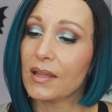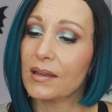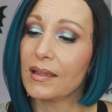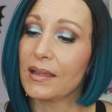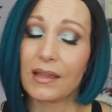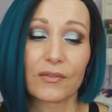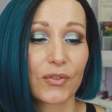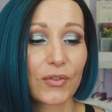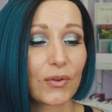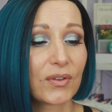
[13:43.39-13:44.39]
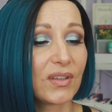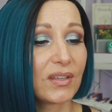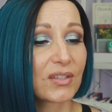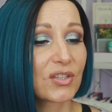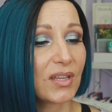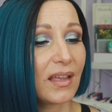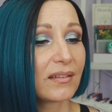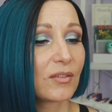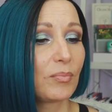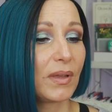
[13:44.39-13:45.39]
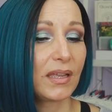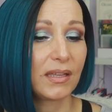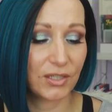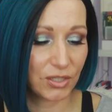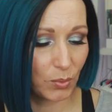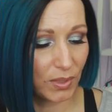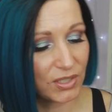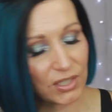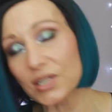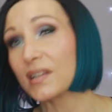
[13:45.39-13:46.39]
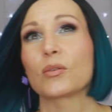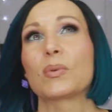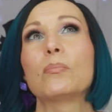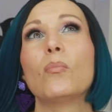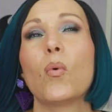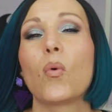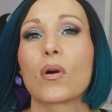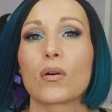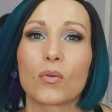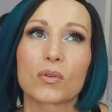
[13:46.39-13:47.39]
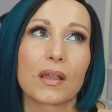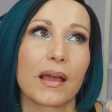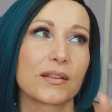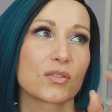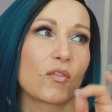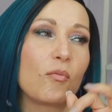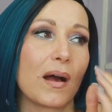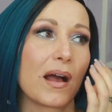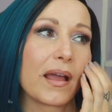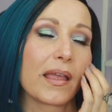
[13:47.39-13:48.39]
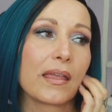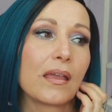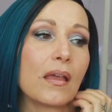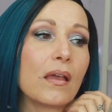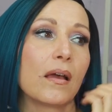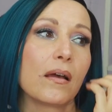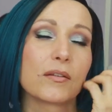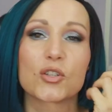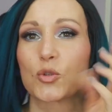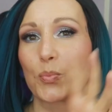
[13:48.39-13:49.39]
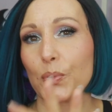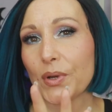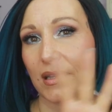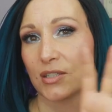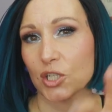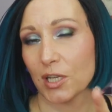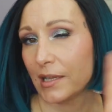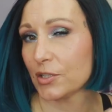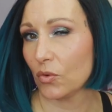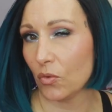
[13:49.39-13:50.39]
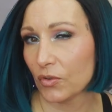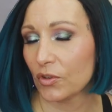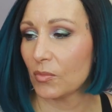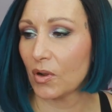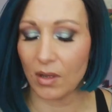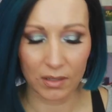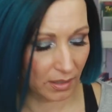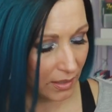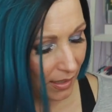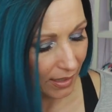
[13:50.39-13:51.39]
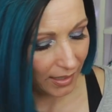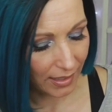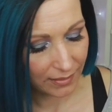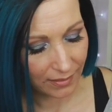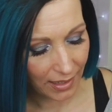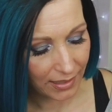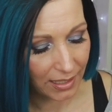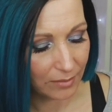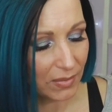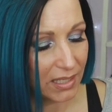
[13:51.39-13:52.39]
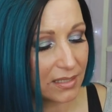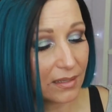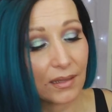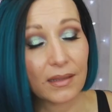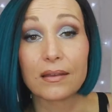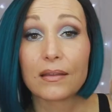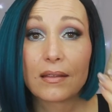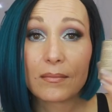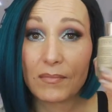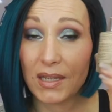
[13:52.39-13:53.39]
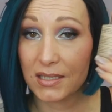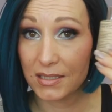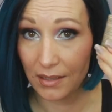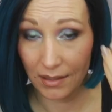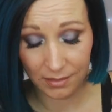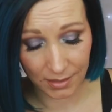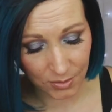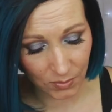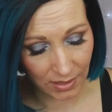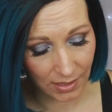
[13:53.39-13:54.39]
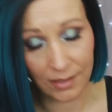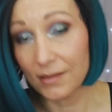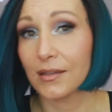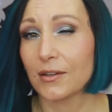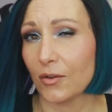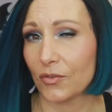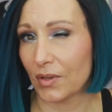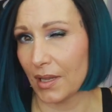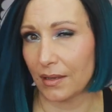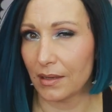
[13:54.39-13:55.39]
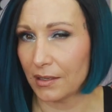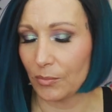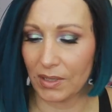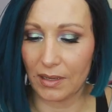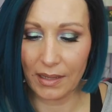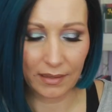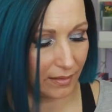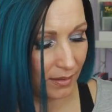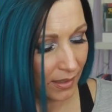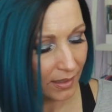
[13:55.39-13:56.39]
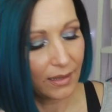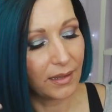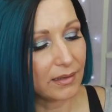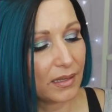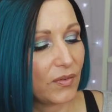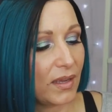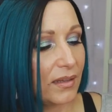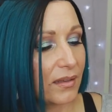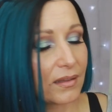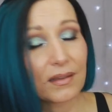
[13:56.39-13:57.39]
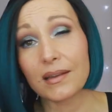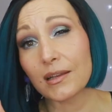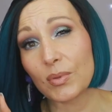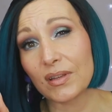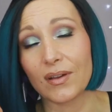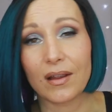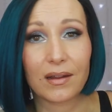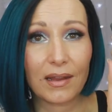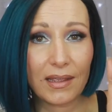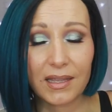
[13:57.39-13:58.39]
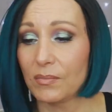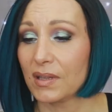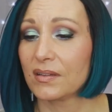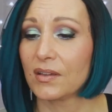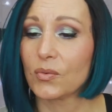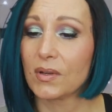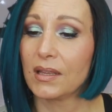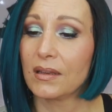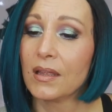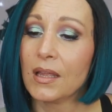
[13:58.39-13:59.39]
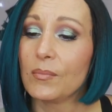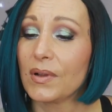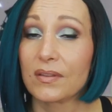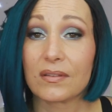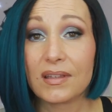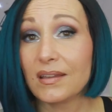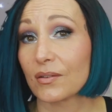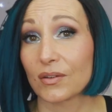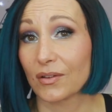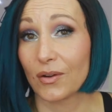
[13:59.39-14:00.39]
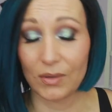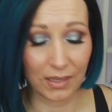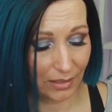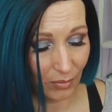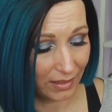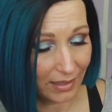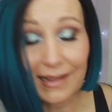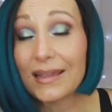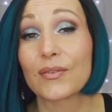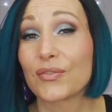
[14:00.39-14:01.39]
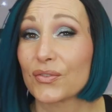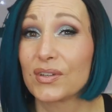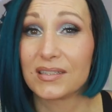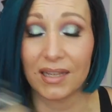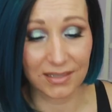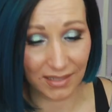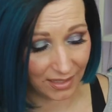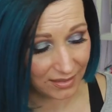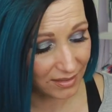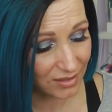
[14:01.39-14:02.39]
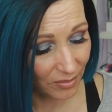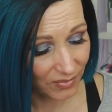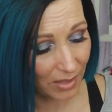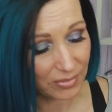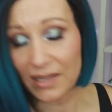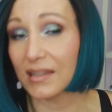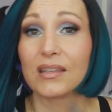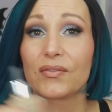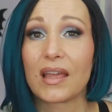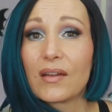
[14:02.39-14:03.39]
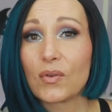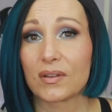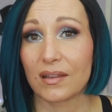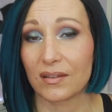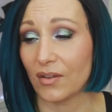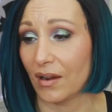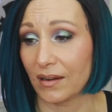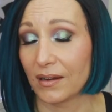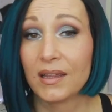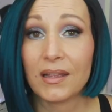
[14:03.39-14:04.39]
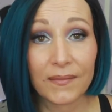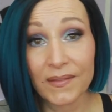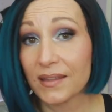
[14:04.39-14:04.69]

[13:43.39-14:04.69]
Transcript: Then I have 30 Sand Beige, which is a little bit more along the lines of my uh, spring slash autumn color. And I can mix it in mix uh, this one in, you know, to get it a little bit lighter. And if I need it a little bit darker, I can mix this one in. But these are not going anywhere. I have three shades, guys. And sometimes I even have one that's darker.